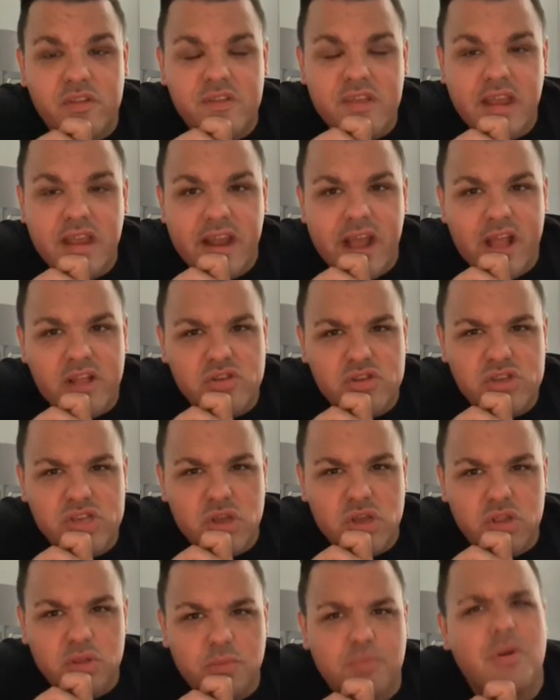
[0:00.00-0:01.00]
teenagers,
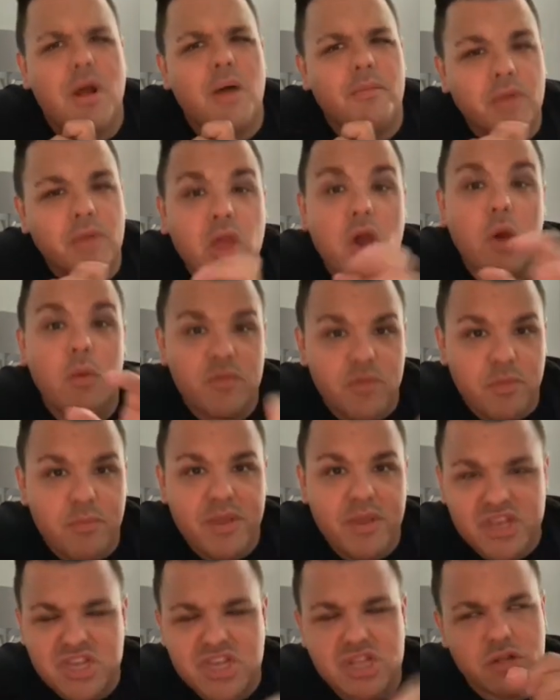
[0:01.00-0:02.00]
so they'll probably go with the
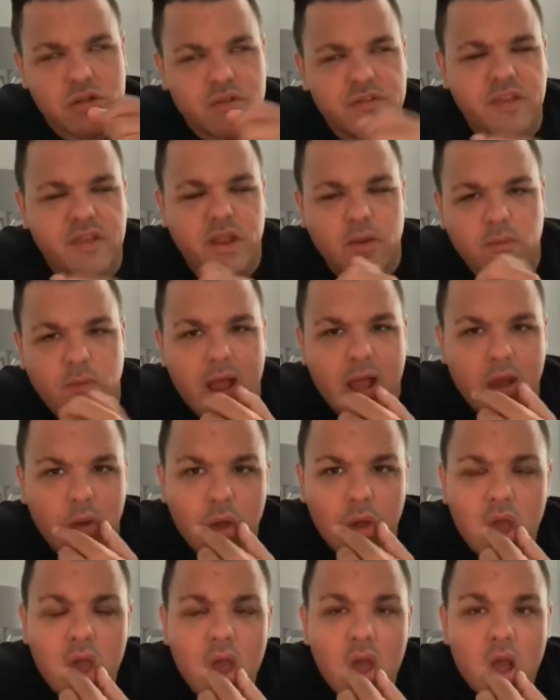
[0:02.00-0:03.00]
PG-13
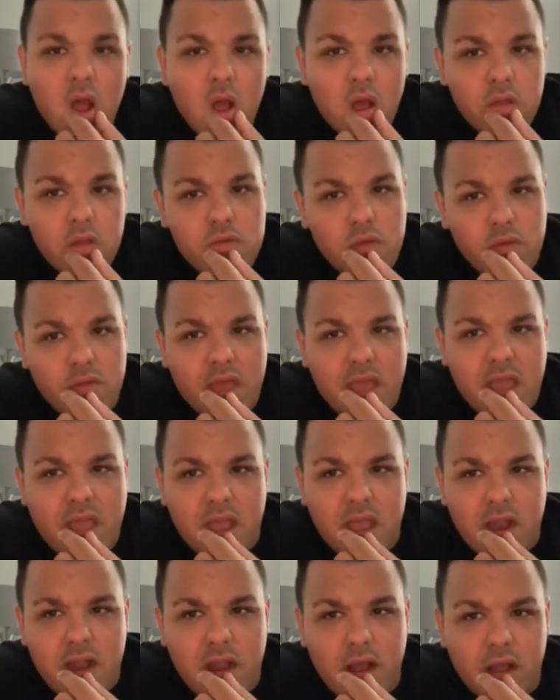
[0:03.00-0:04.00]
route so they
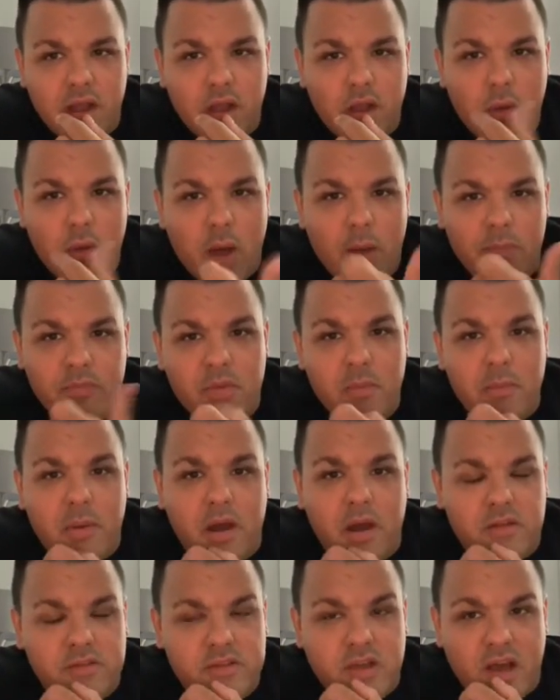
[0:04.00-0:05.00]
can, I know, up the
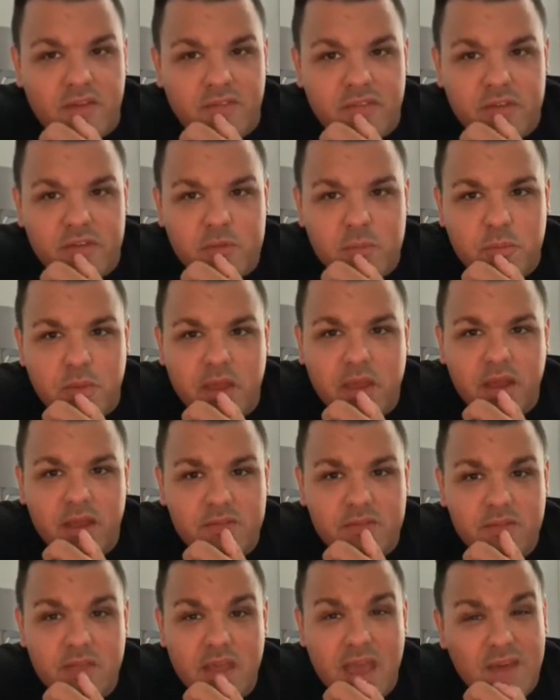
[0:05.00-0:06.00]
box office
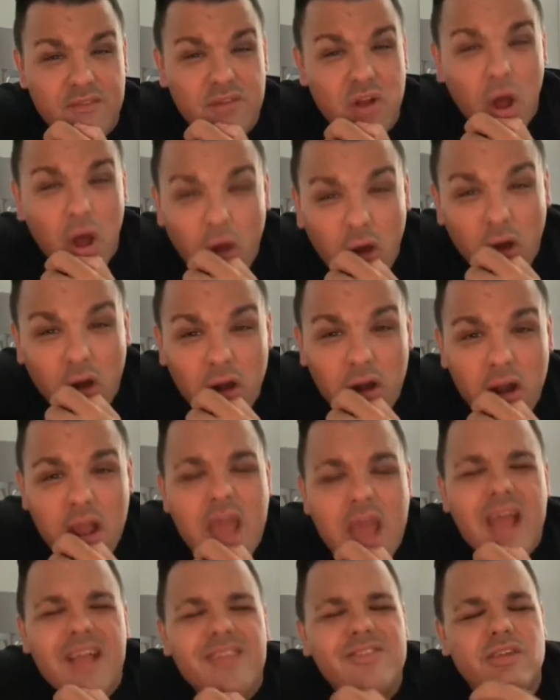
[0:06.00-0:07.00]
because if they have an R,
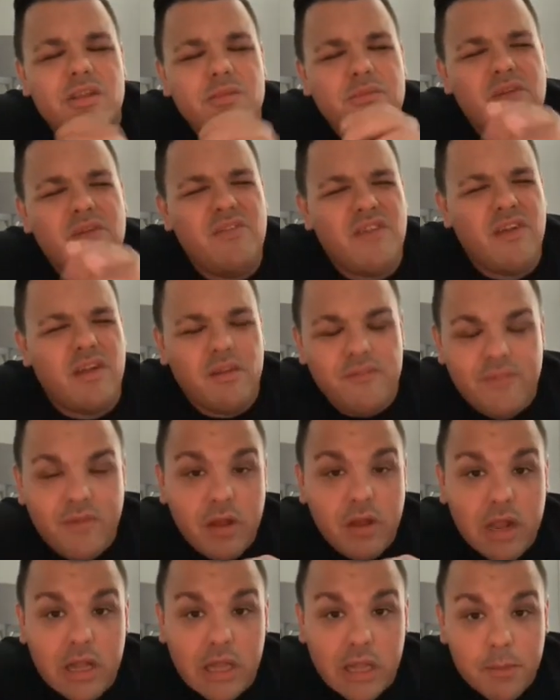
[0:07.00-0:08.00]
it's going to be very,
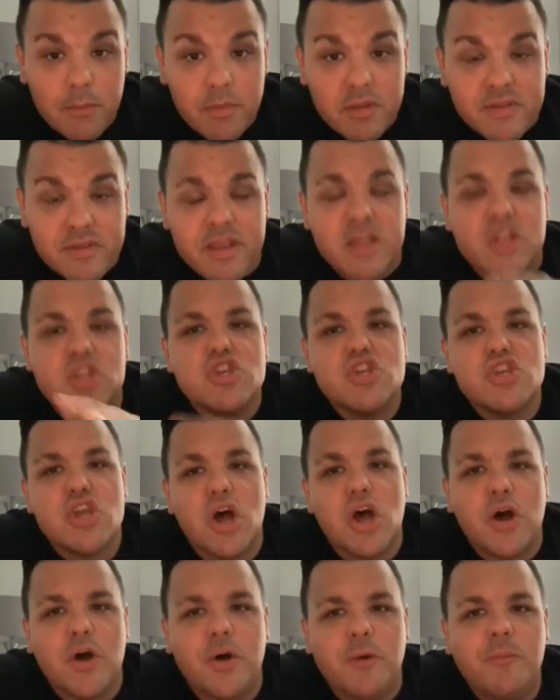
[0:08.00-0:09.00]
very limited.
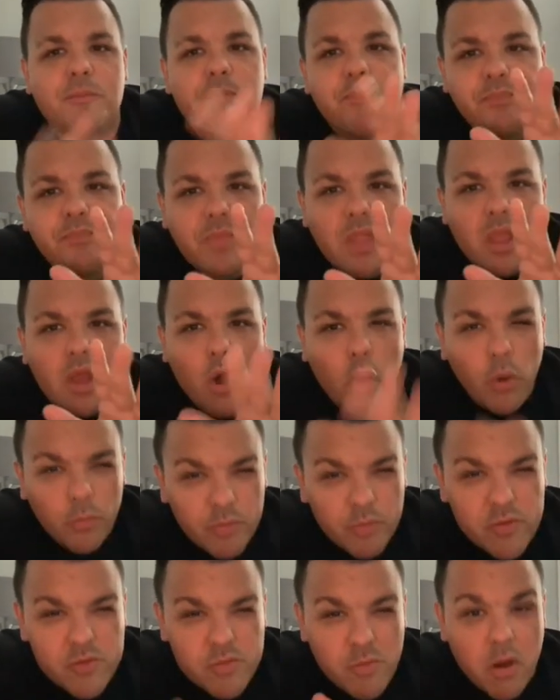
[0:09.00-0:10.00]
So hope
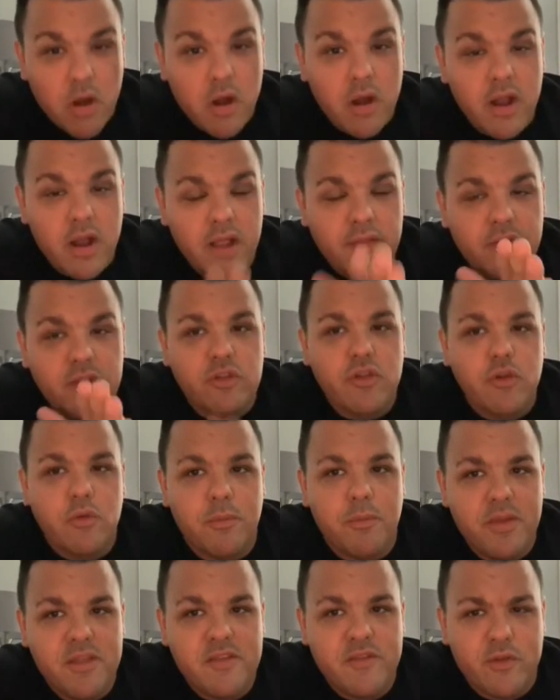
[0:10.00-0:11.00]
they're smart and do a
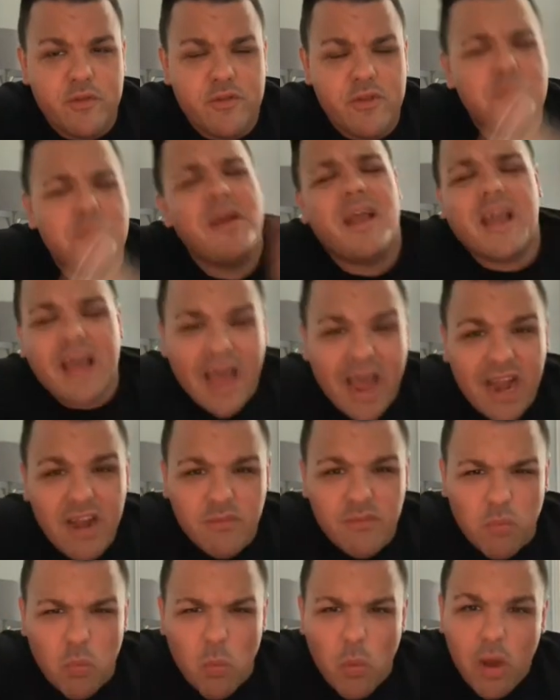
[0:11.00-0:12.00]
PG-13. But I kind
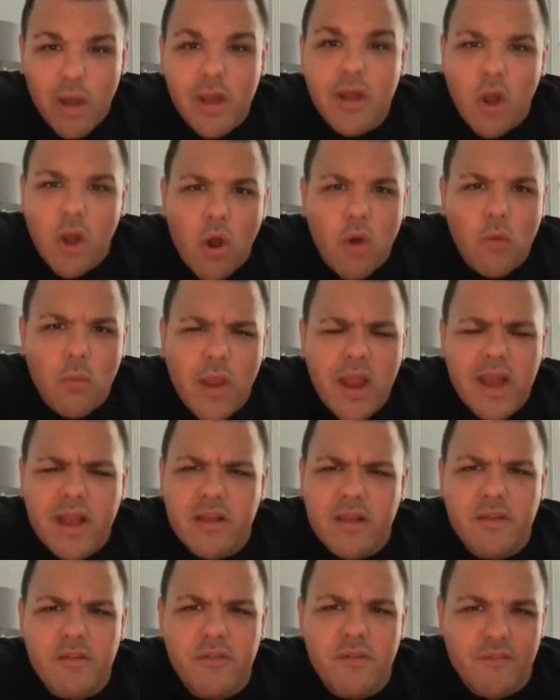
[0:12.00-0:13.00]
of want an
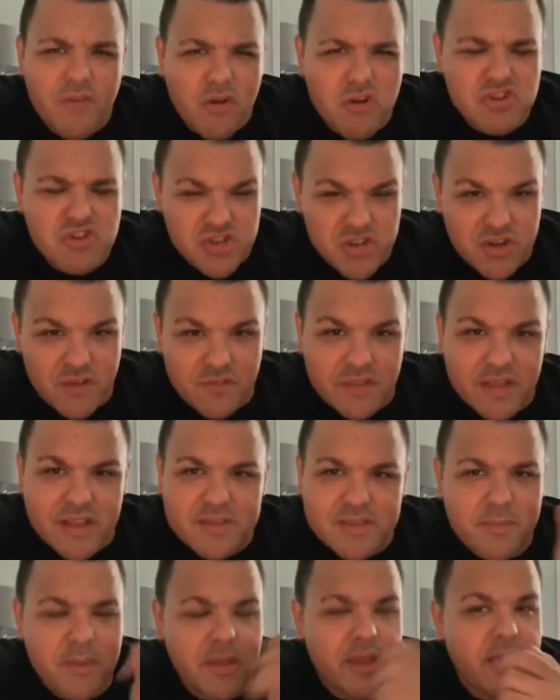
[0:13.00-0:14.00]
R-rated version of
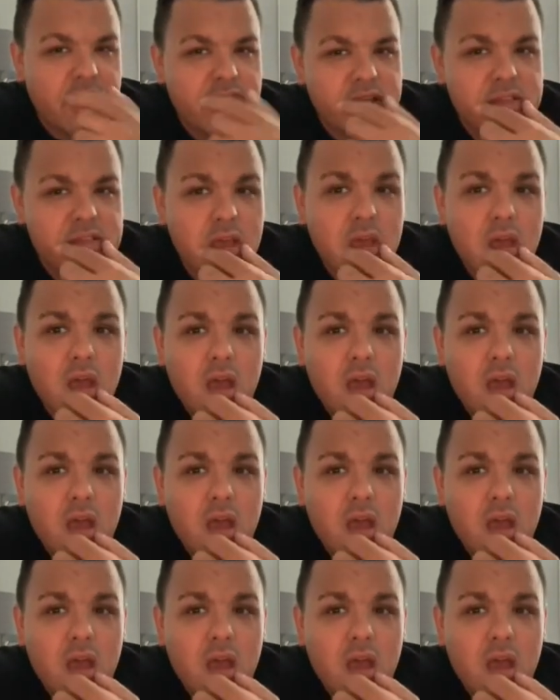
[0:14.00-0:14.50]
this because,